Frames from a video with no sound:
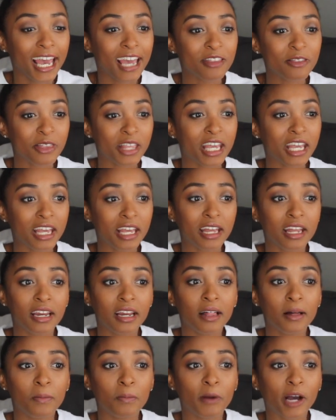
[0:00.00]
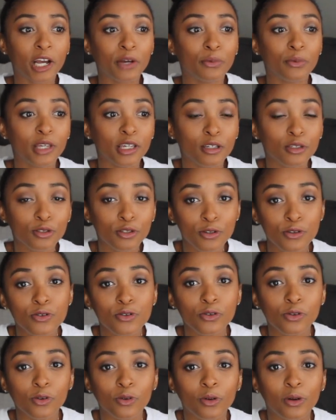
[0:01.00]
and then by week
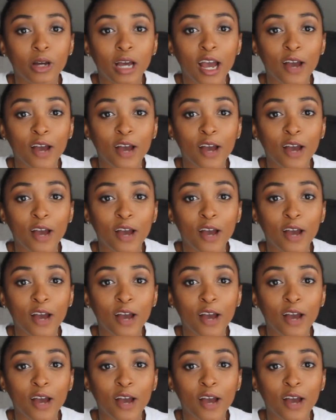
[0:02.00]
2